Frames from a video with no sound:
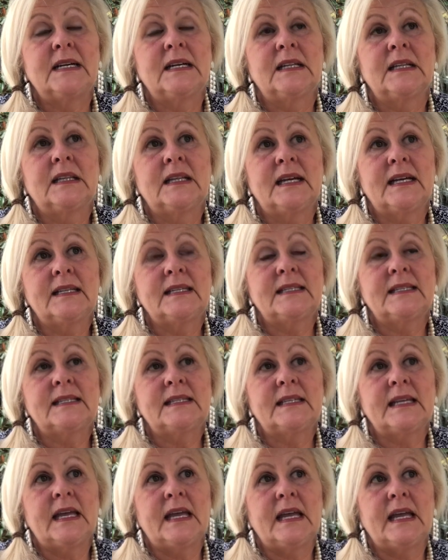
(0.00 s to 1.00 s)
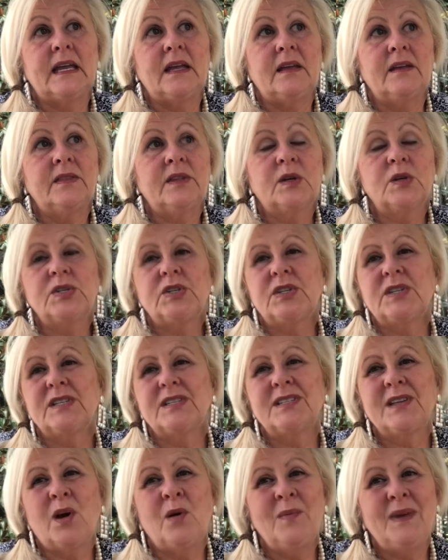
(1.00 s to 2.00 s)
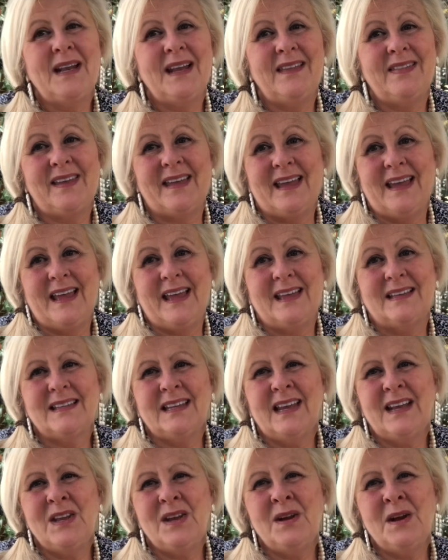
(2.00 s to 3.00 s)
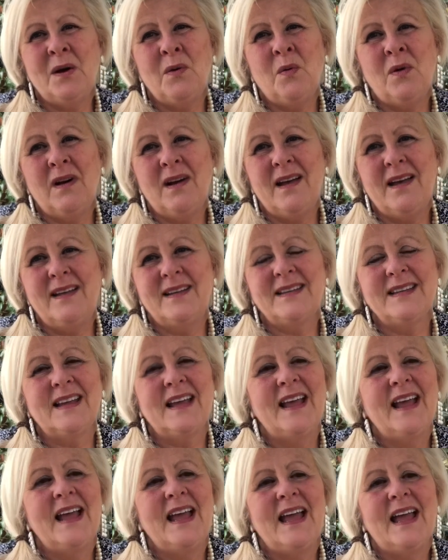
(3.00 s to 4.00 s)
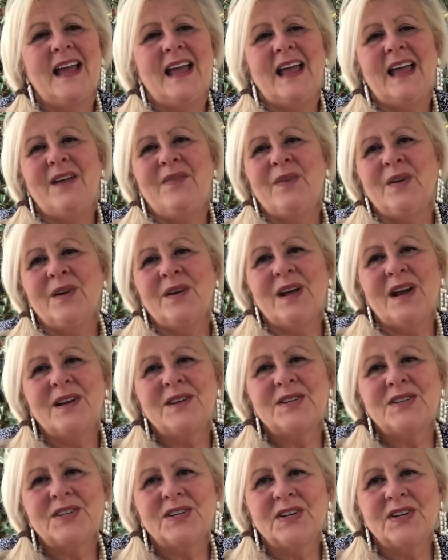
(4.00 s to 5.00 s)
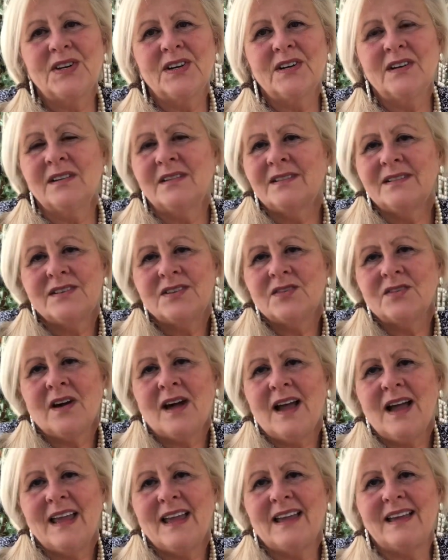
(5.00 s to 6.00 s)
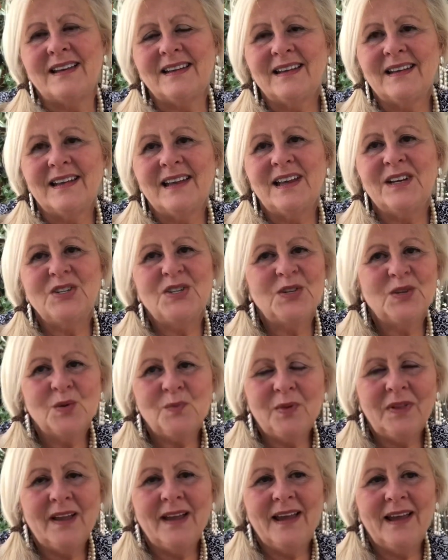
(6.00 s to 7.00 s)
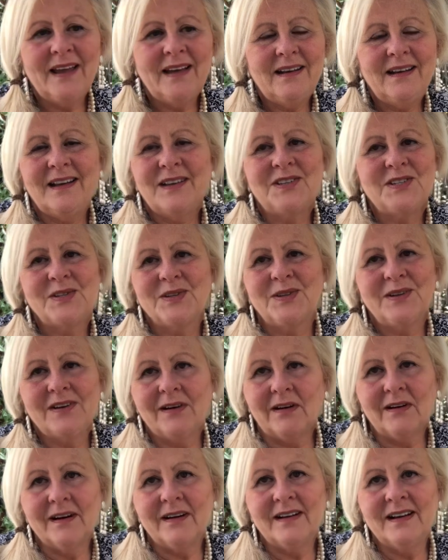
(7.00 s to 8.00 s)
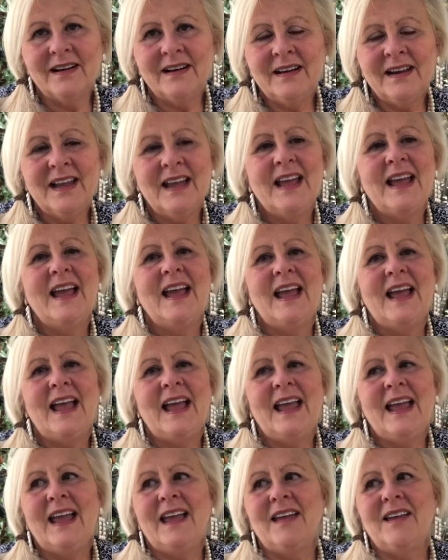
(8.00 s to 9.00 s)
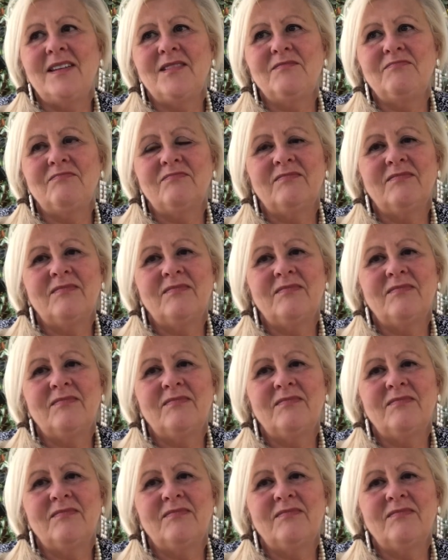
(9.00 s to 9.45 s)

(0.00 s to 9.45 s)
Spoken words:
let's see, there's just so many things. And you know what? If you're not sure, try it. It's your plant, it's your garden, and